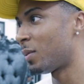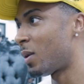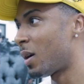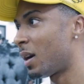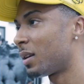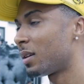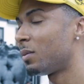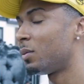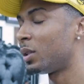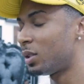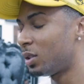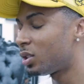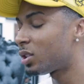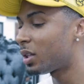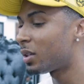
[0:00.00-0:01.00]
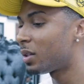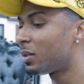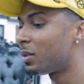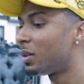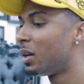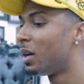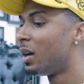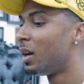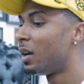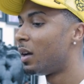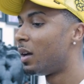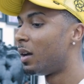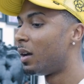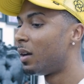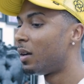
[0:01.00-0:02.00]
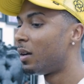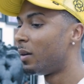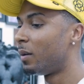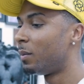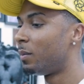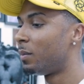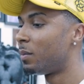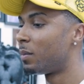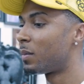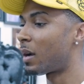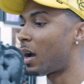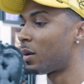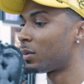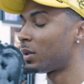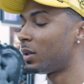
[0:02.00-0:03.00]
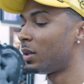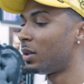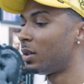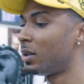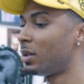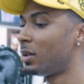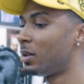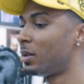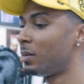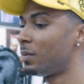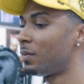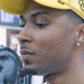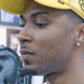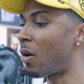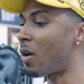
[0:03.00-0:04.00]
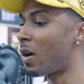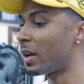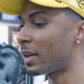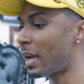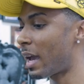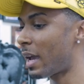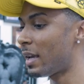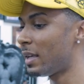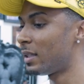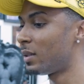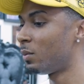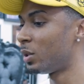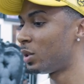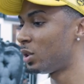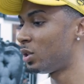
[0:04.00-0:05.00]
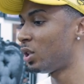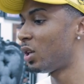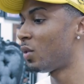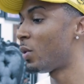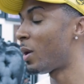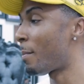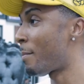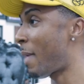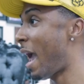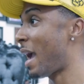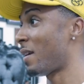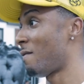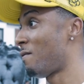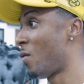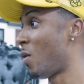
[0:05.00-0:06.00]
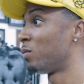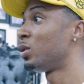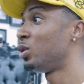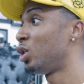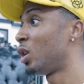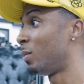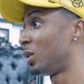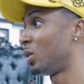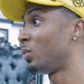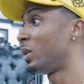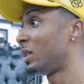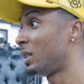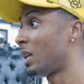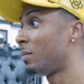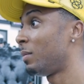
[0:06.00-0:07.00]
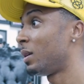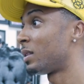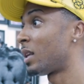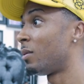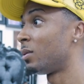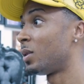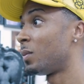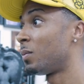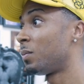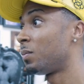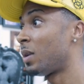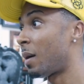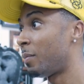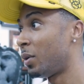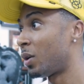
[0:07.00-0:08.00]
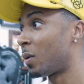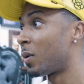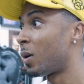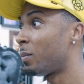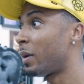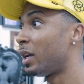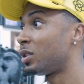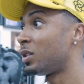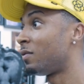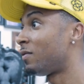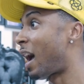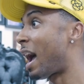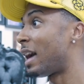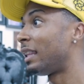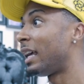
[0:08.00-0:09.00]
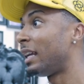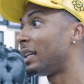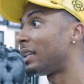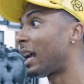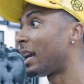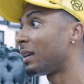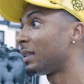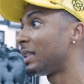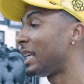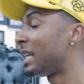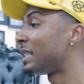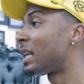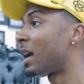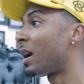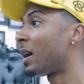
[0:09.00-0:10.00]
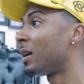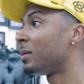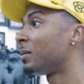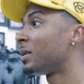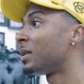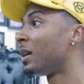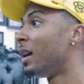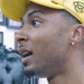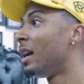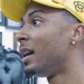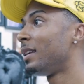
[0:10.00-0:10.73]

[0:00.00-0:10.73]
in the park, went to jail, caught the fraud case, went to jail, went back and forth to jail between steps because I was got put on probation, violated like 10 times.